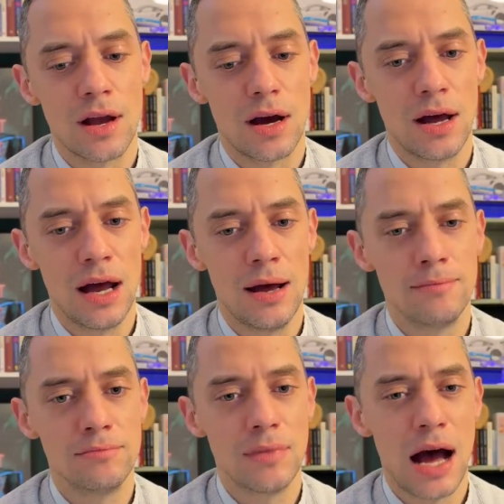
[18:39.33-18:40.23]

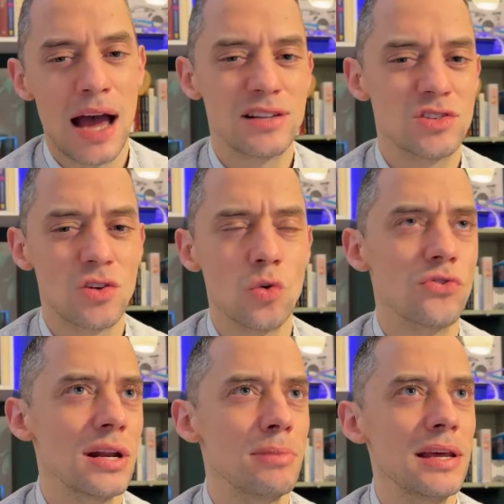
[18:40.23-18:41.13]
I don't
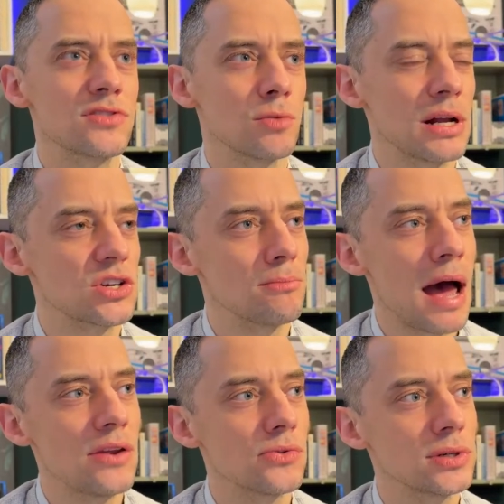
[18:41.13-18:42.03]
really believe so much in
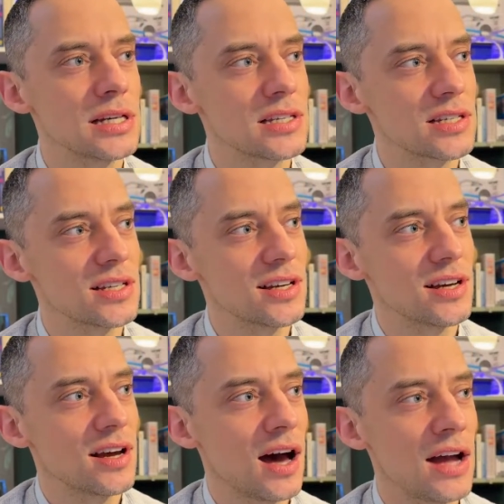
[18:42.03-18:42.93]
mindfulness.
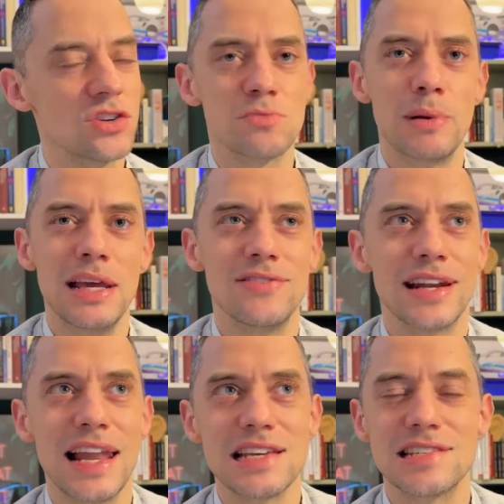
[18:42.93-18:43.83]
I just believe
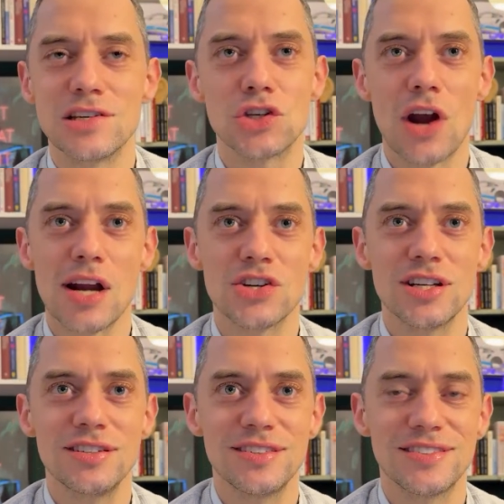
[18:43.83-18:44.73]
in less
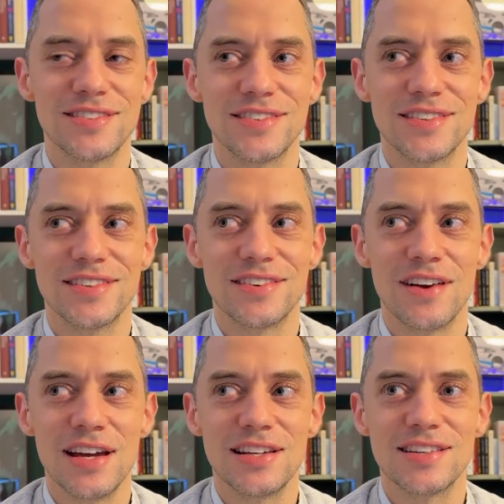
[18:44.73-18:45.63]
distraction,
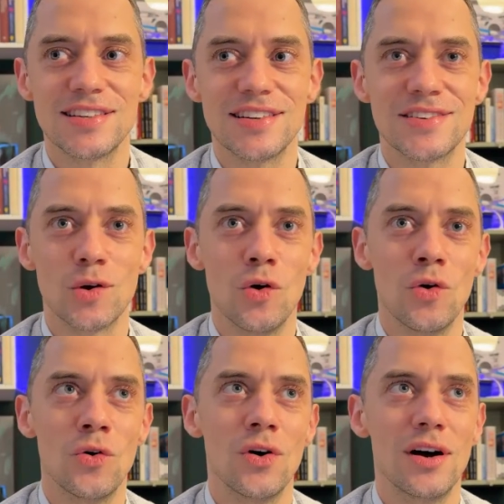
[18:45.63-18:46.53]
right?
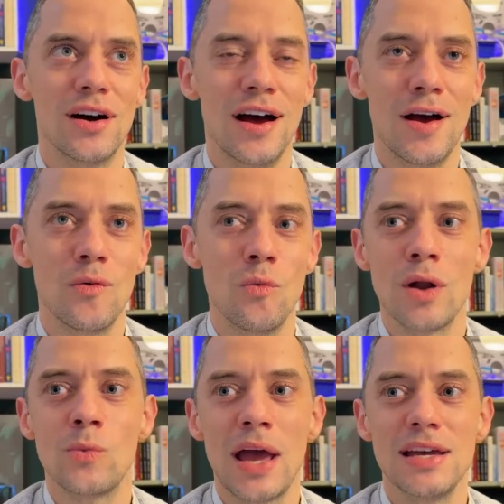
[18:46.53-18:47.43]
So
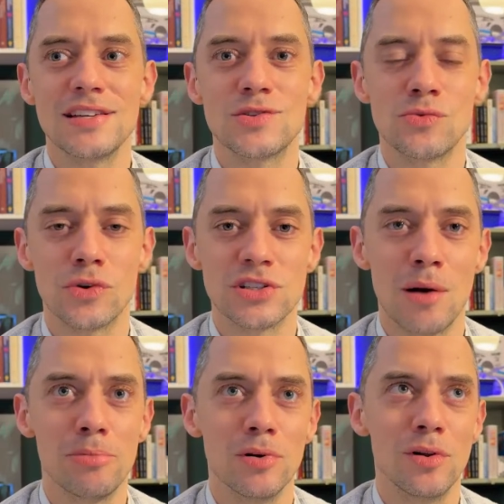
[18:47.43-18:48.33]
one way is to, for
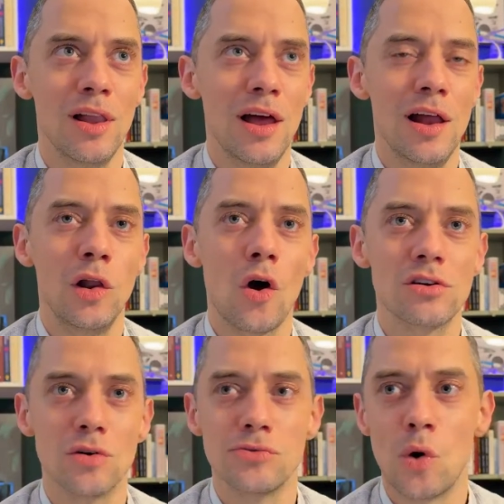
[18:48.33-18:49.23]
example, lock
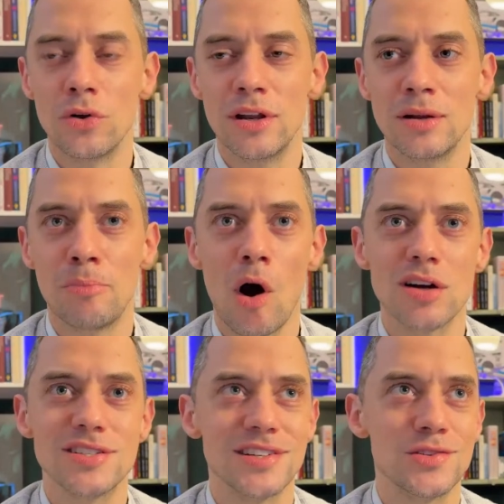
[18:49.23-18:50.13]
your phone in a
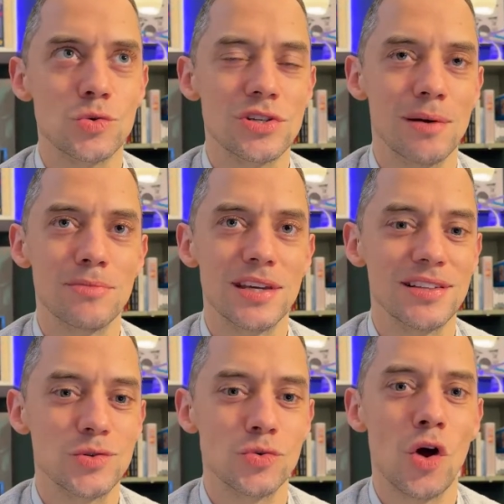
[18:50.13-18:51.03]
box and do something
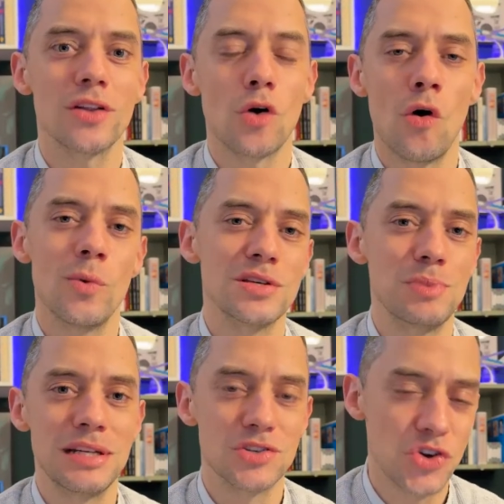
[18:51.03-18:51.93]
to not always
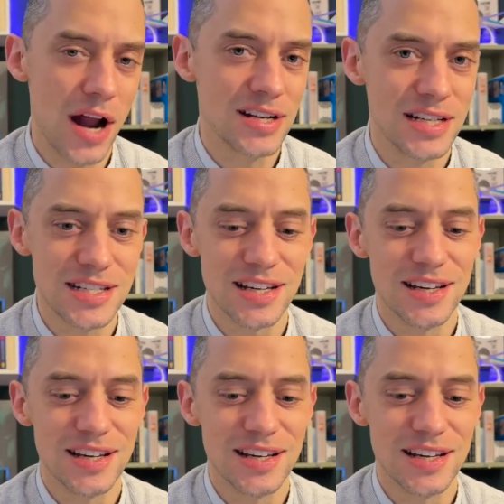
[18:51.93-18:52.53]
be distracted,